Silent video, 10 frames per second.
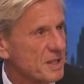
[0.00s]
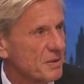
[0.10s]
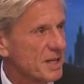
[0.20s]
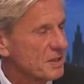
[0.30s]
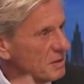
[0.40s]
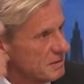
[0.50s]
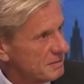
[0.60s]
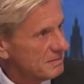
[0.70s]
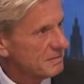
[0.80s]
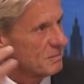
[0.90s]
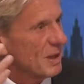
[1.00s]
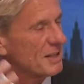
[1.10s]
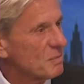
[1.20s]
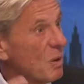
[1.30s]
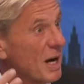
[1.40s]
to be the great
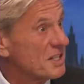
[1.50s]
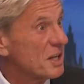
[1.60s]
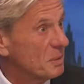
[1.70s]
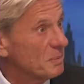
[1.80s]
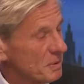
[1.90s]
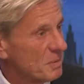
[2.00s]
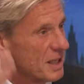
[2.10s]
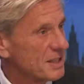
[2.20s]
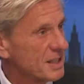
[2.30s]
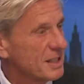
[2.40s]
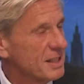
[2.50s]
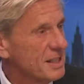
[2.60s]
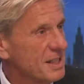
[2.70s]
white hope with the white hair.